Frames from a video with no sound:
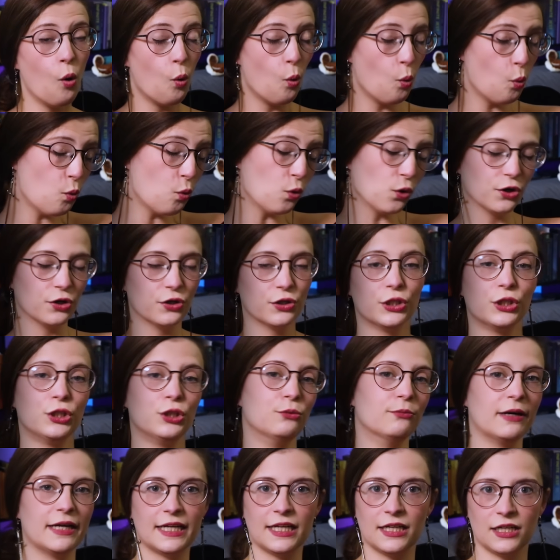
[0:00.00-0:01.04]
Or you
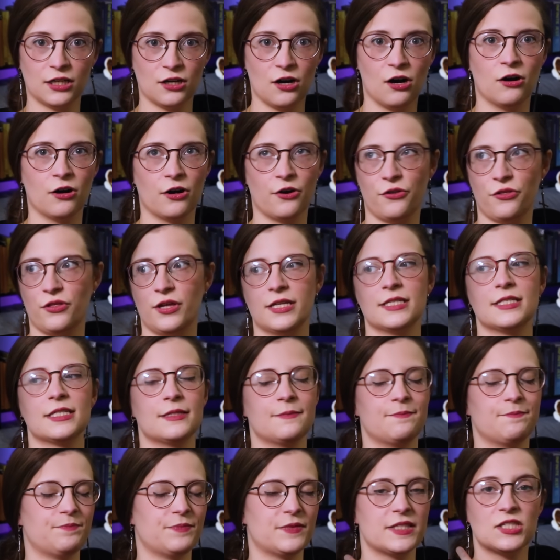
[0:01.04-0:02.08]
might get a car that's
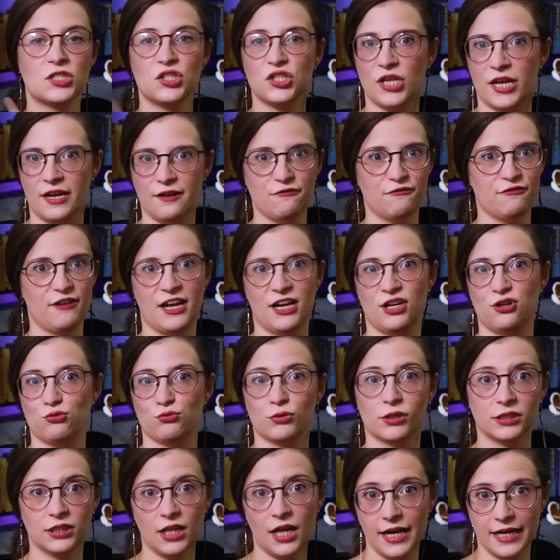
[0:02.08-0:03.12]
safe and
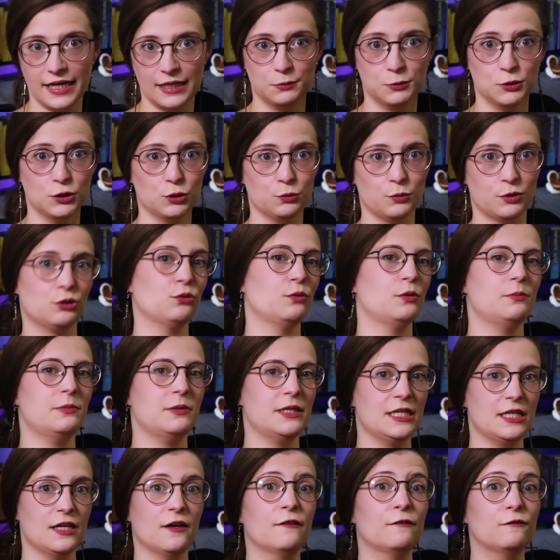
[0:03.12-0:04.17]
reliable, which would
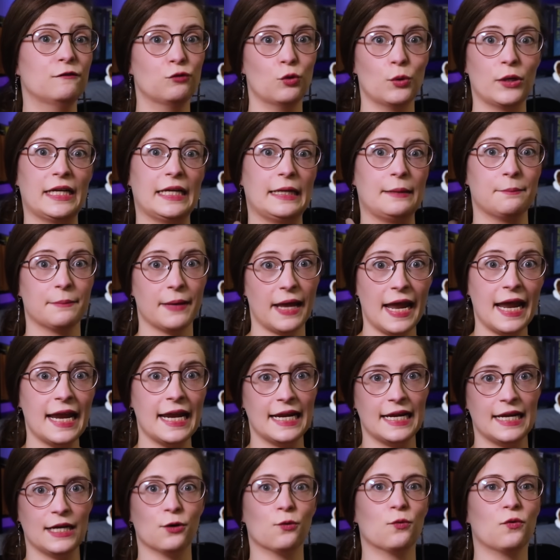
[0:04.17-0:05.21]
be avoiding
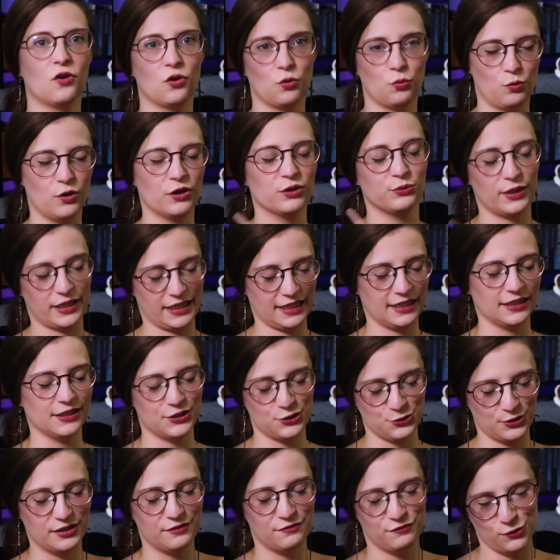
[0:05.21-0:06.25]
pain, or what
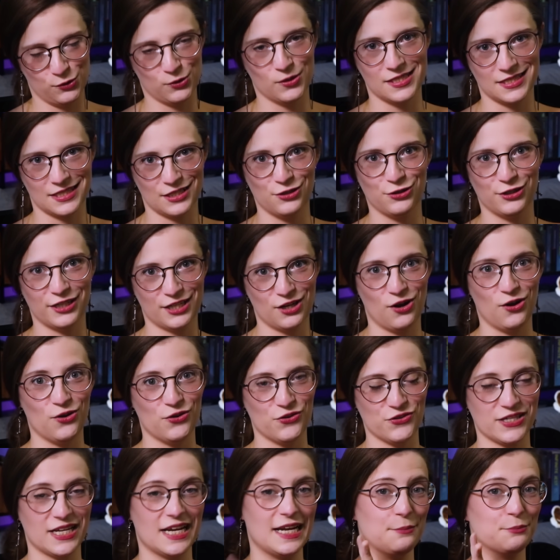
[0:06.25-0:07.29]
regulatory focus theory
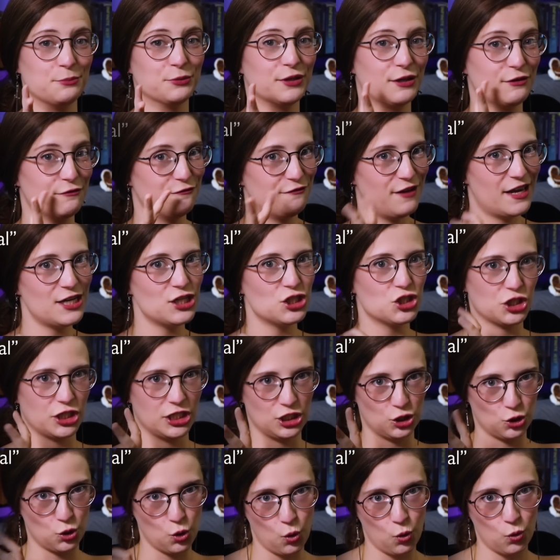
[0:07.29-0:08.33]
calls a
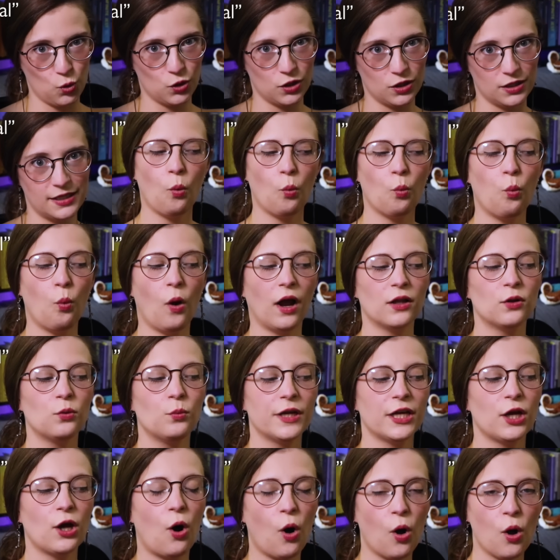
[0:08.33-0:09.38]
prevention goal. While
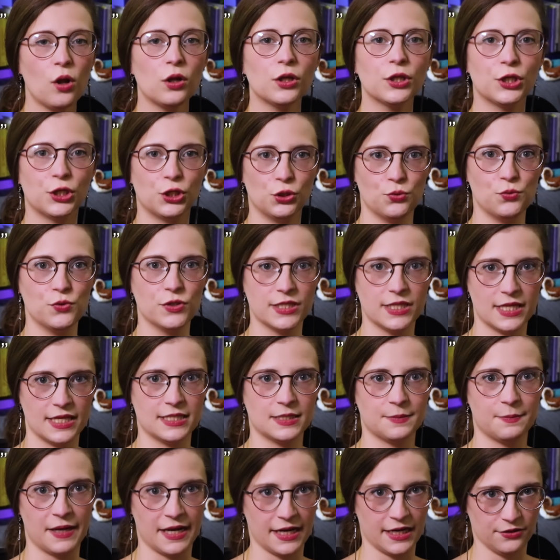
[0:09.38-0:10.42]
we all use
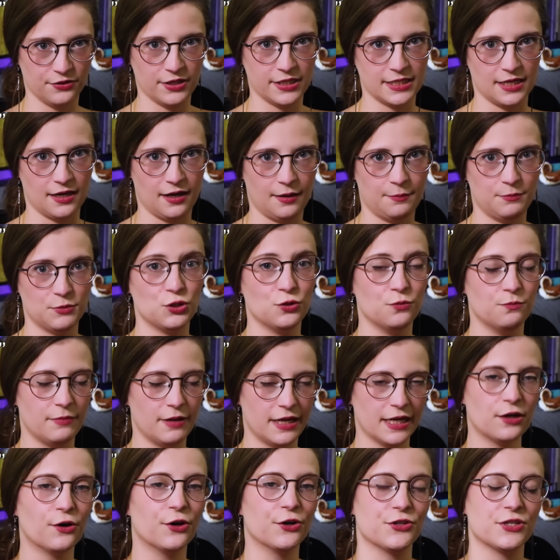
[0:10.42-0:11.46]
this paradigm to
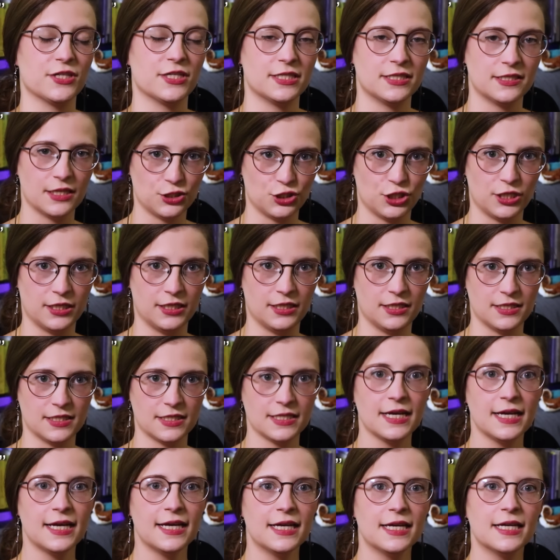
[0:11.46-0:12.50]
make our decisions,
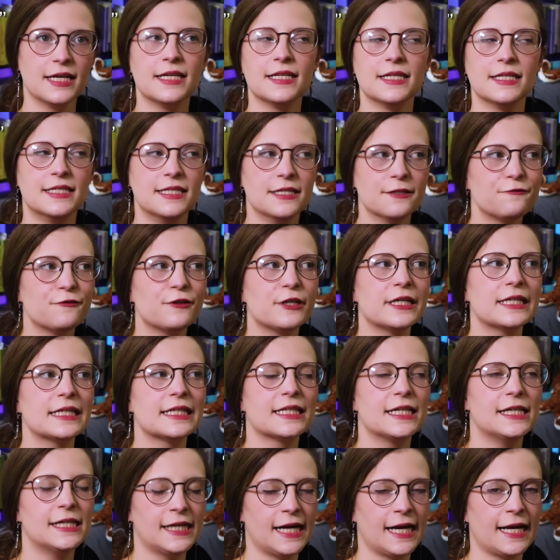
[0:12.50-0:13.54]
different
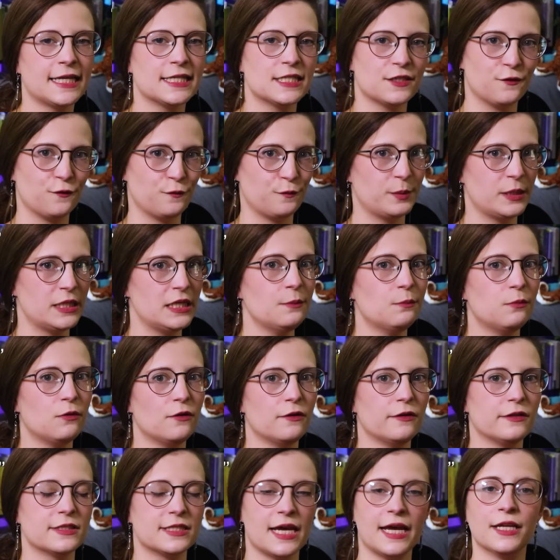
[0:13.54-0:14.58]
kinds of
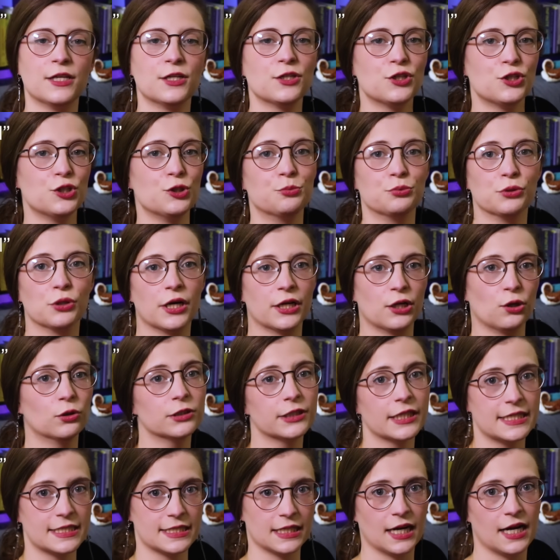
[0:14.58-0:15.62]
people tend to
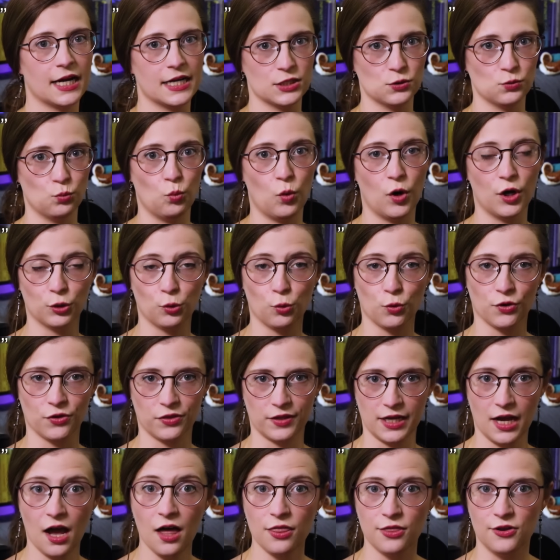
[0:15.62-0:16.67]
prioritize one or
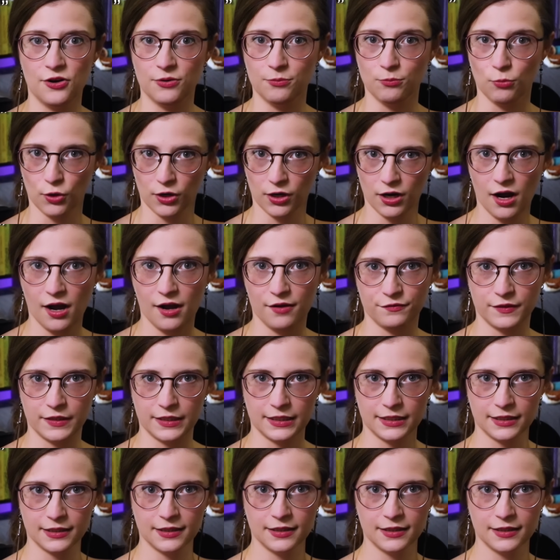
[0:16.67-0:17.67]
the other more often.